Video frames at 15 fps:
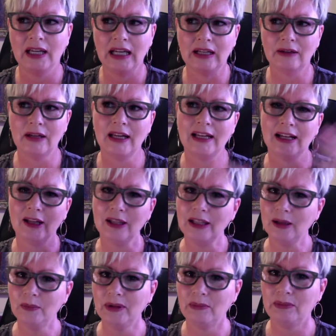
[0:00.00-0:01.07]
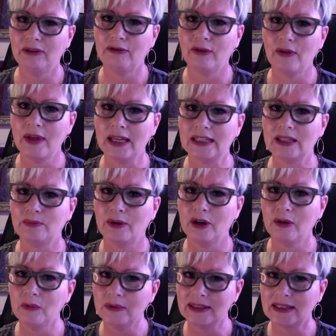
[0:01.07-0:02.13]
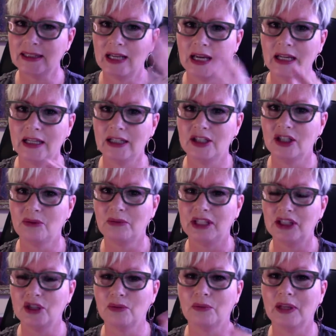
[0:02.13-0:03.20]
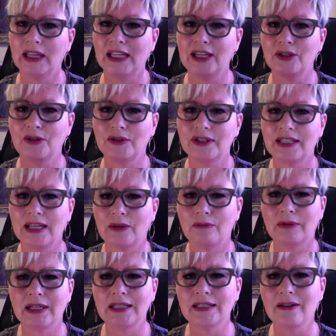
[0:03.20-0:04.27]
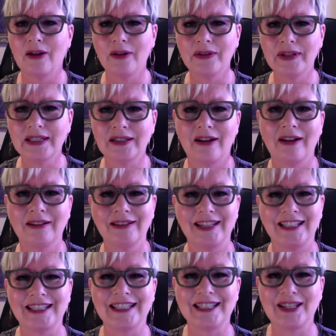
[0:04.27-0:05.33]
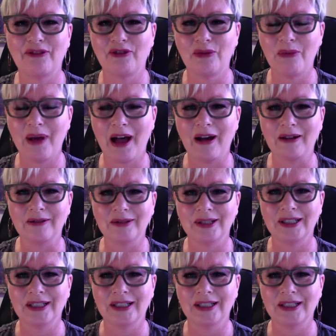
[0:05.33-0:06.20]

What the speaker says: and a little bit before that, Spirit was nudging me to really understand what is all this online stuff about.